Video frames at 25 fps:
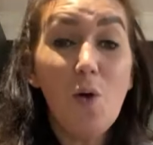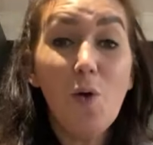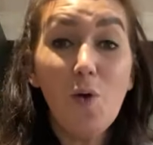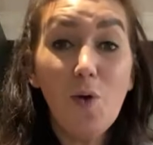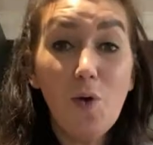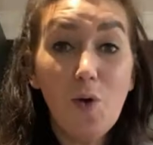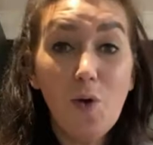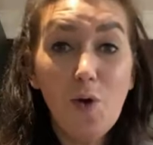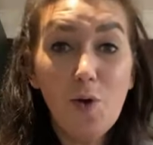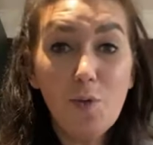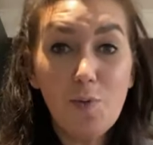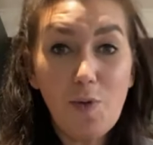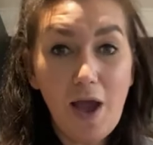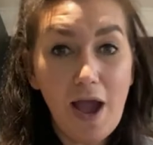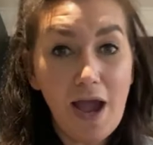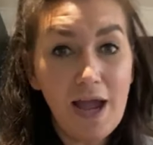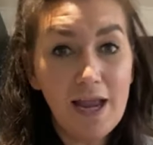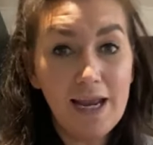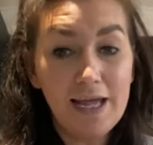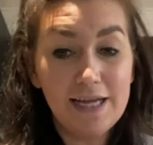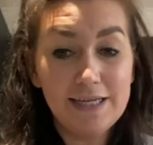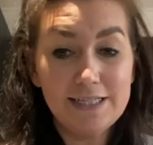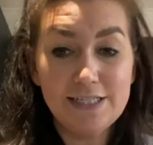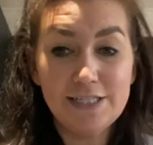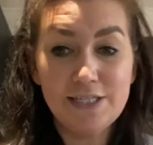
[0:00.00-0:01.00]
Or what I
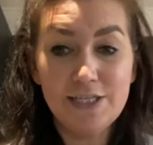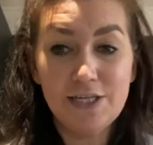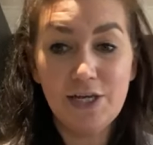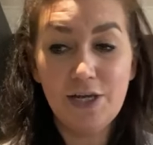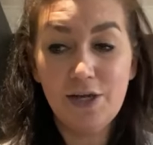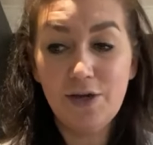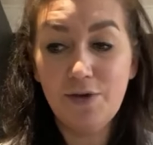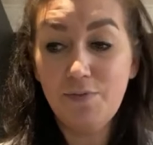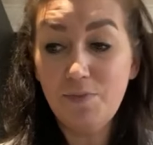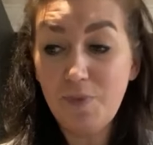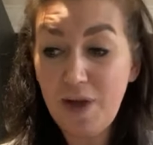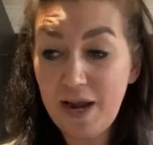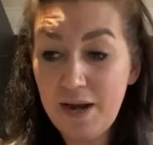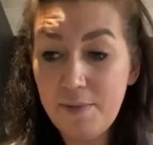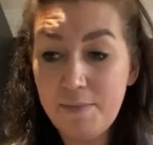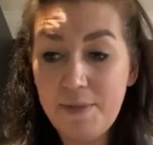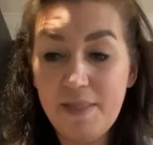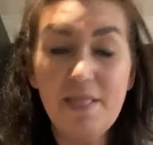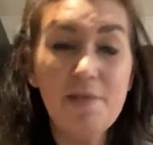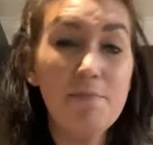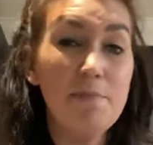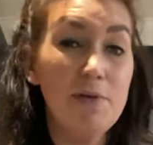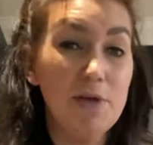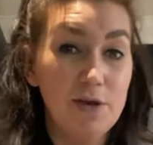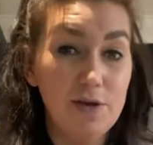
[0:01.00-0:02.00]
like to do when I'm
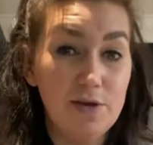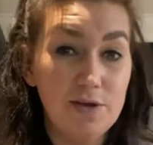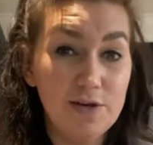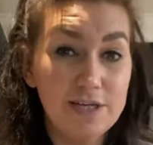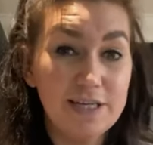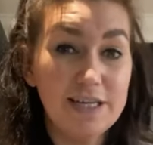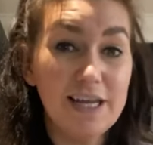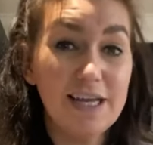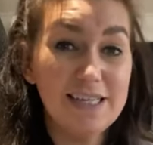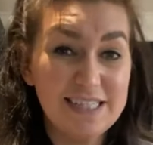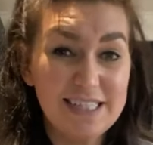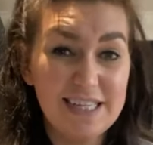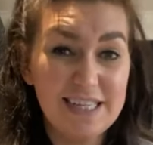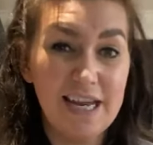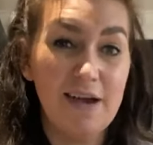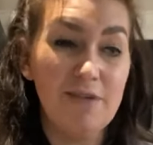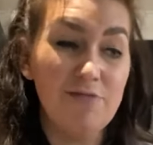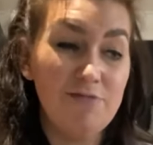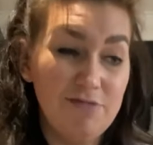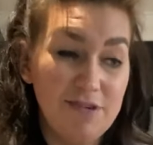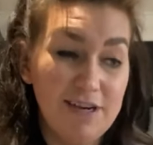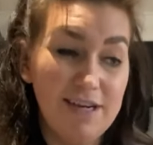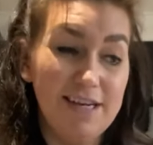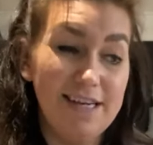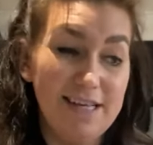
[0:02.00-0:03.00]
in the mood, like today
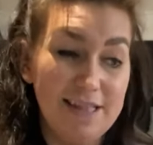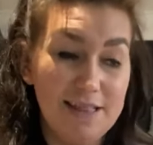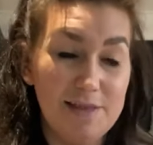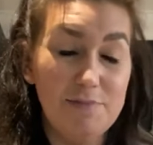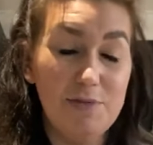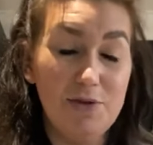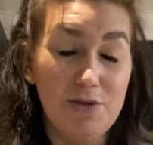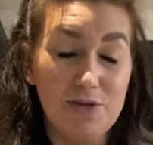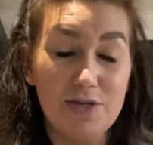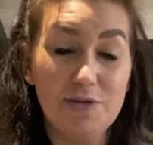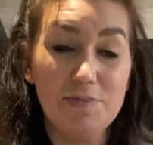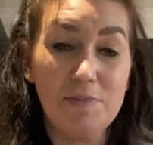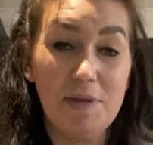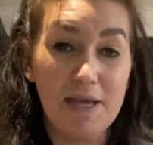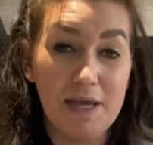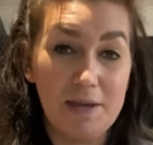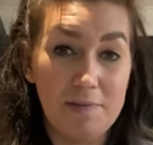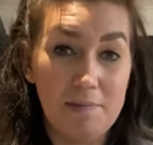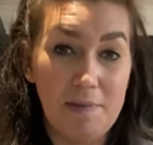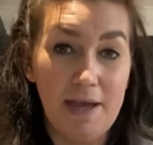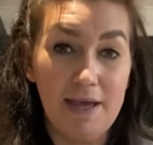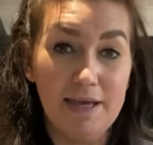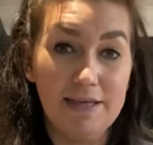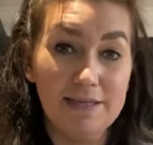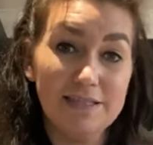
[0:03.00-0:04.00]
I'm really in the mood to make
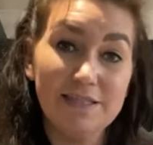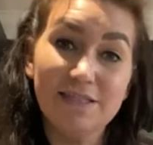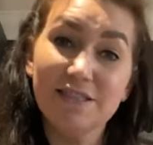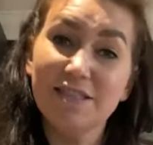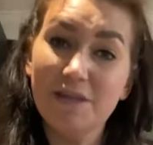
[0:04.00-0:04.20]
a mess.